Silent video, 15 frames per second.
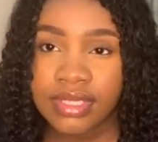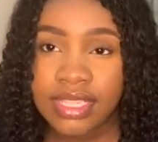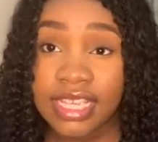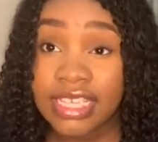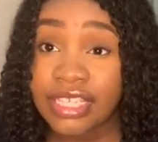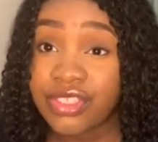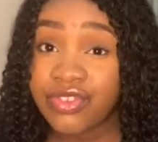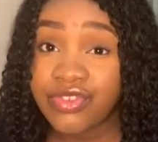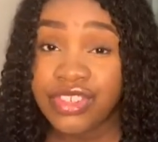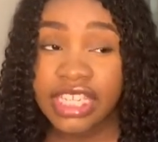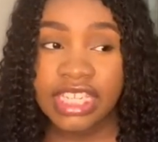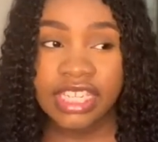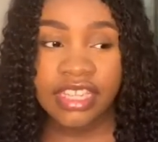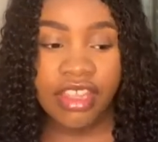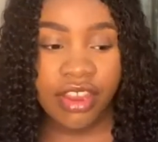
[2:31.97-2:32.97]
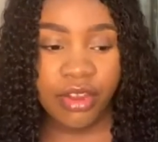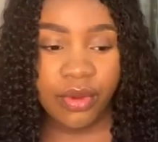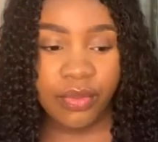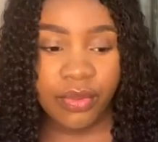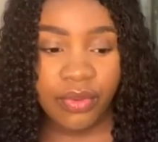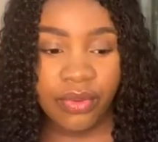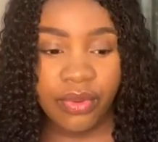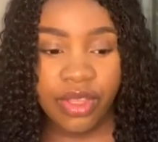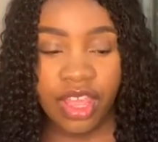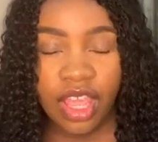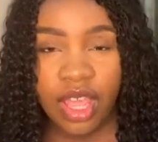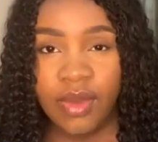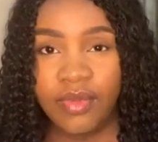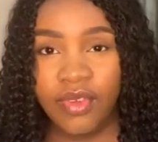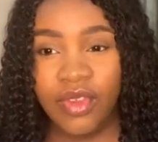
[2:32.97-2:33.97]
Like, it's really terrible,
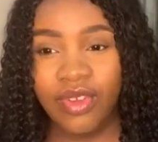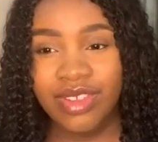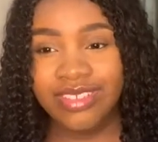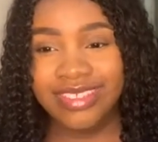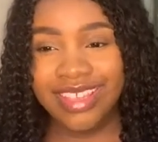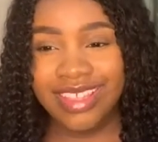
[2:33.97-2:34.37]
because